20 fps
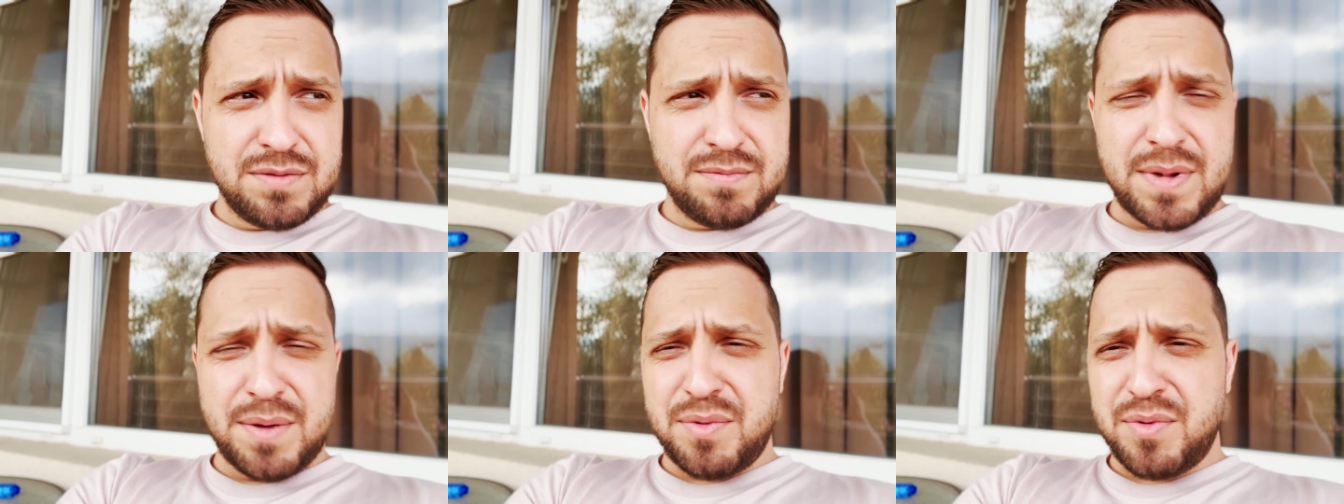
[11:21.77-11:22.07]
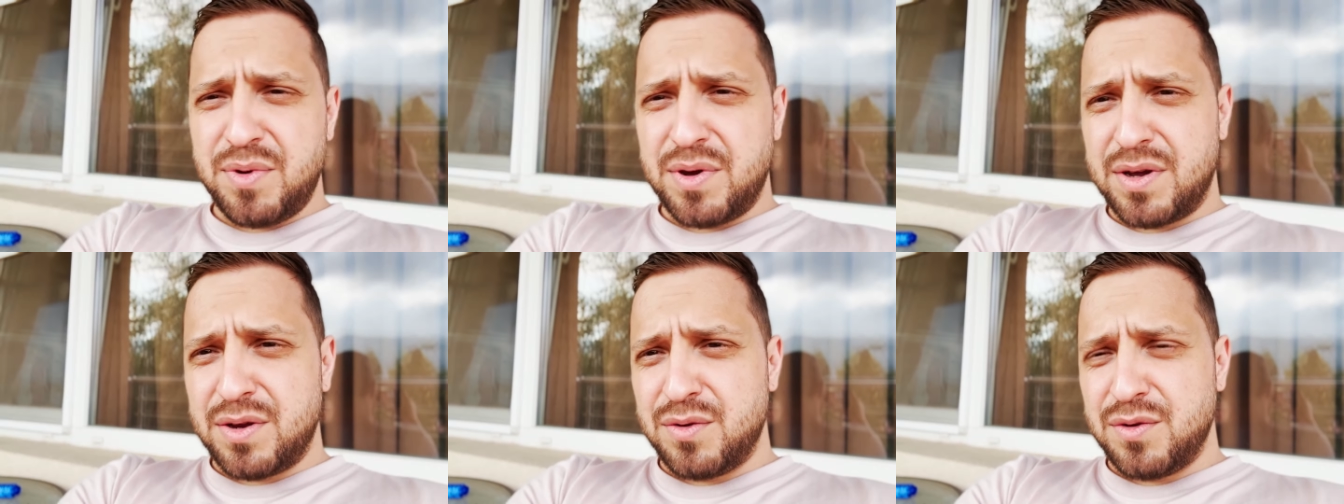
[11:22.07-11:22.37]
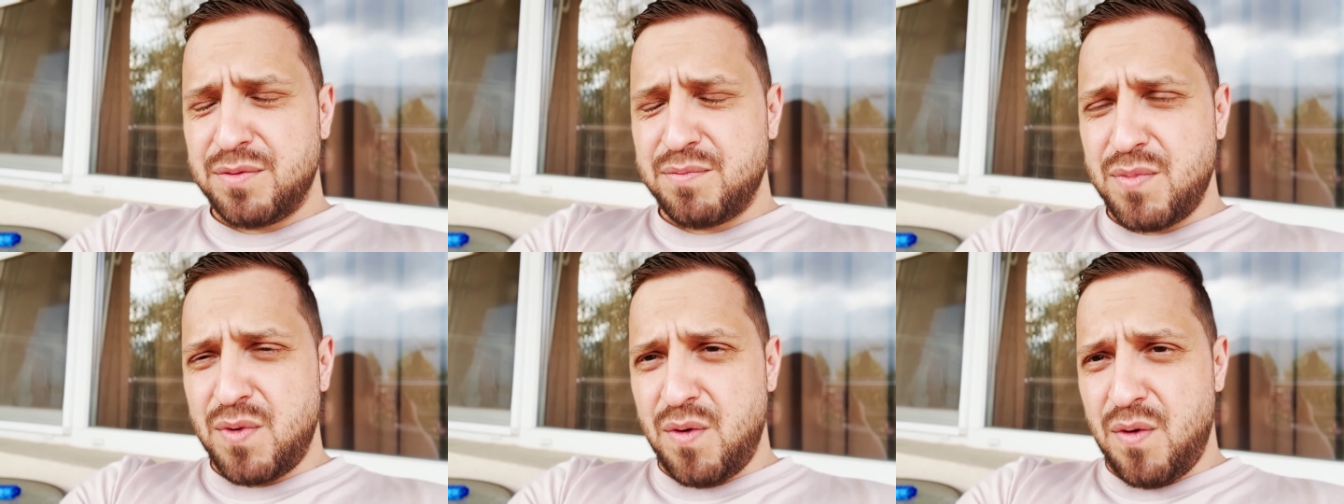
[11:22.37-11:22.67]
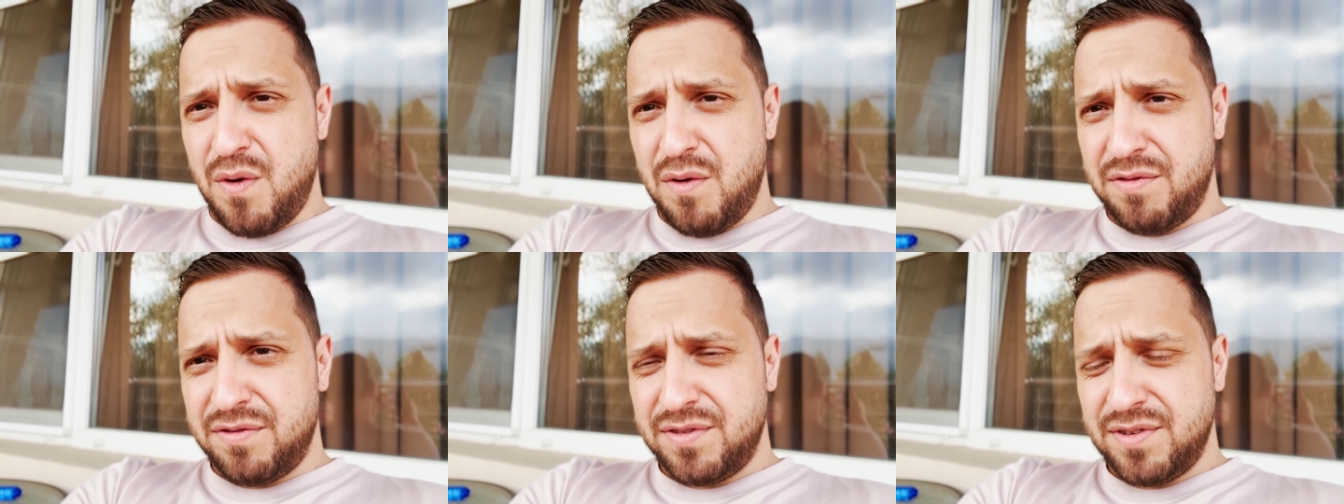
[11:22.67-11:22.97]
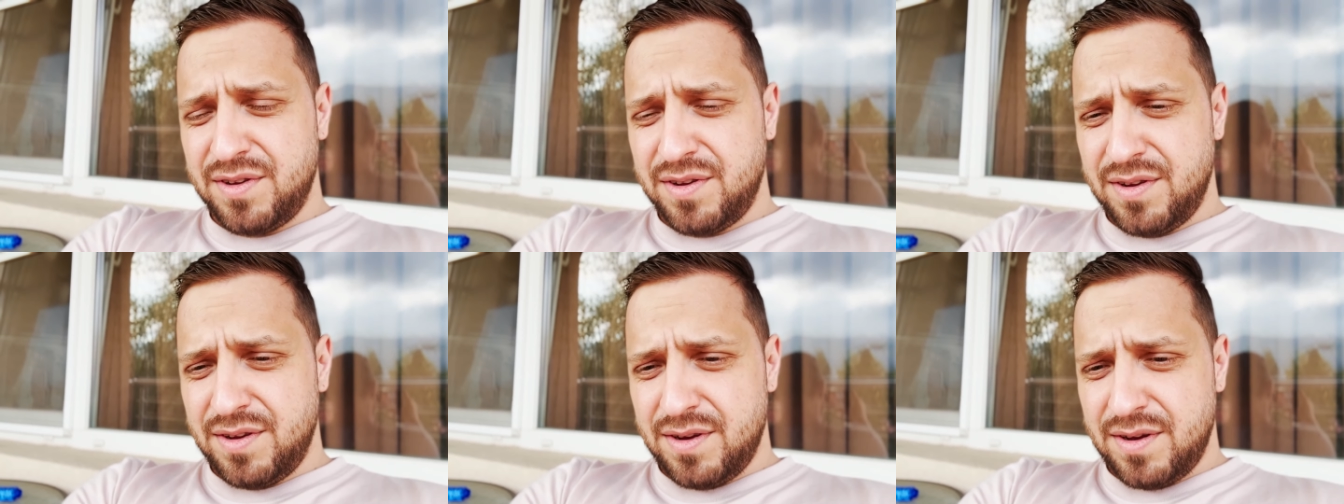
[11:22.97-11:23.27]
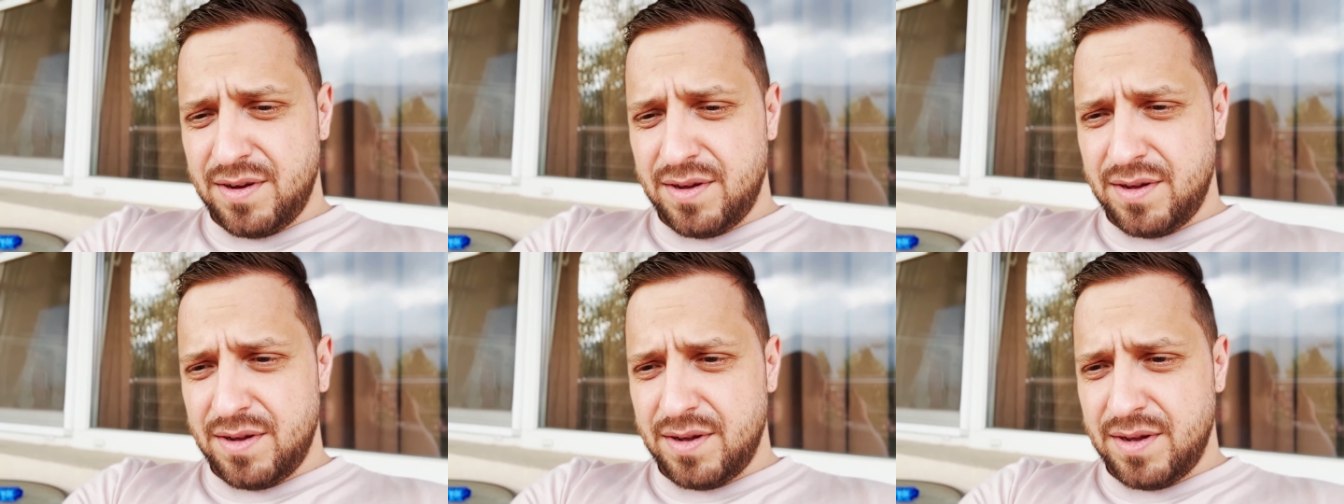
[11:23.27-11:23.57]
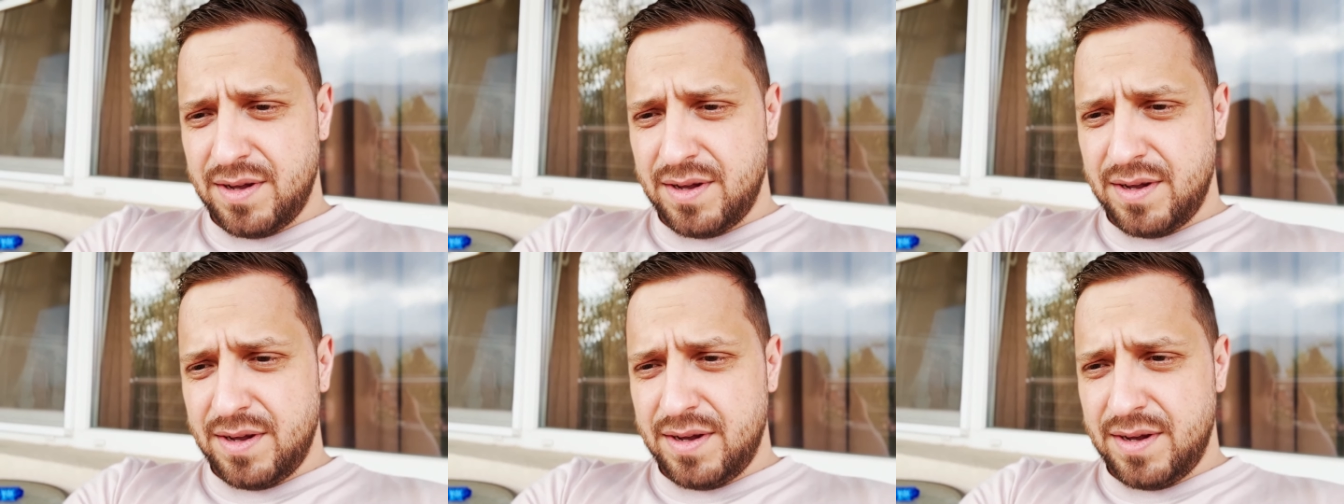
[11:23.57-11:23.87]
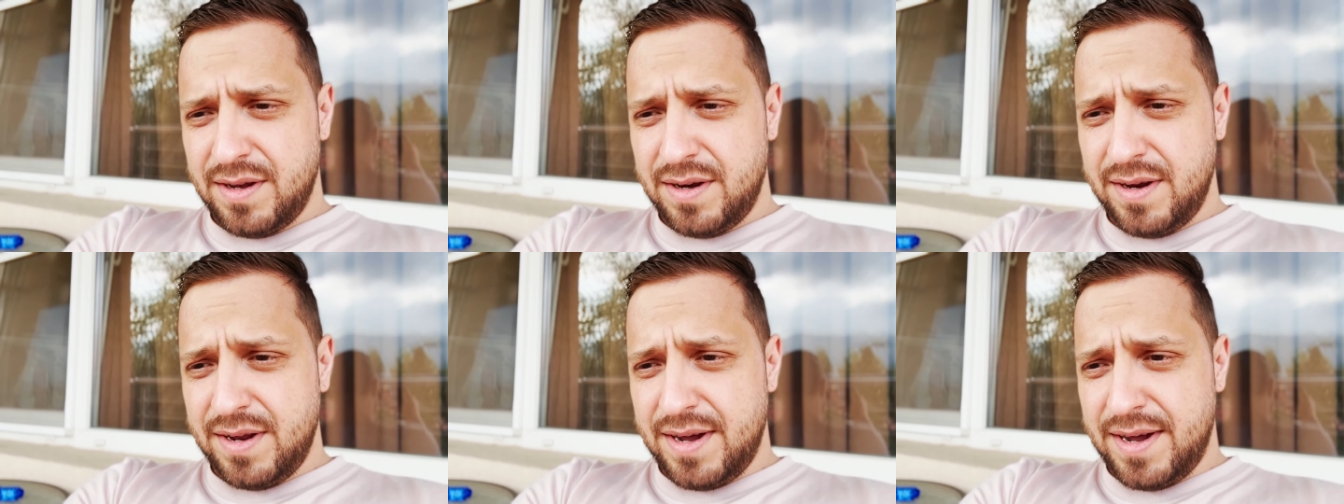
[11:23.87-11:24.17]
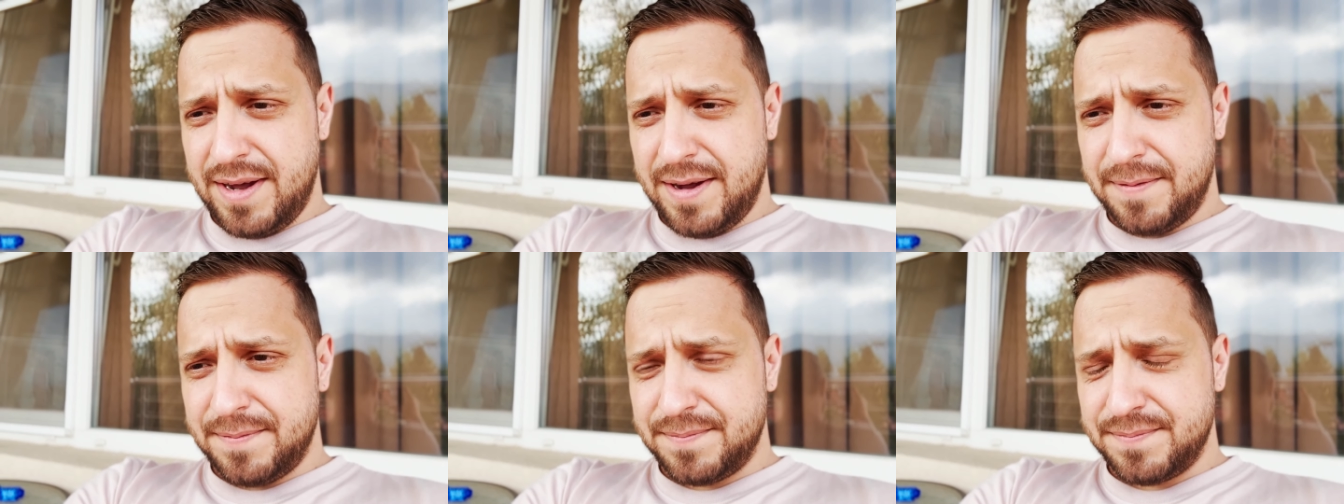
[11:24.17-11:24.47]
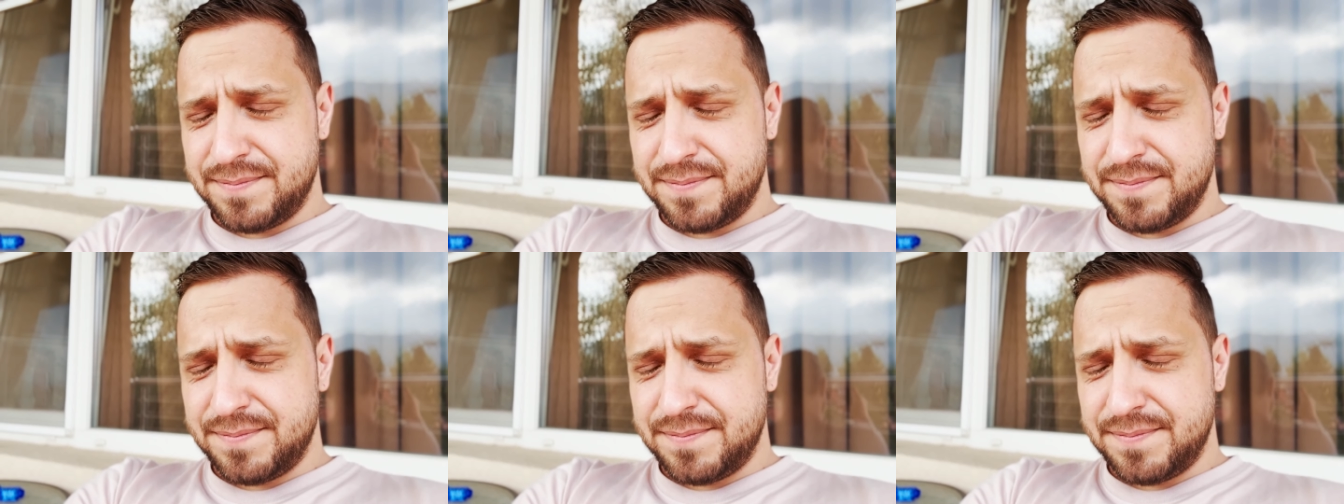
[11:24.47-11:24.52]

maybe we can do it more often. And yeah,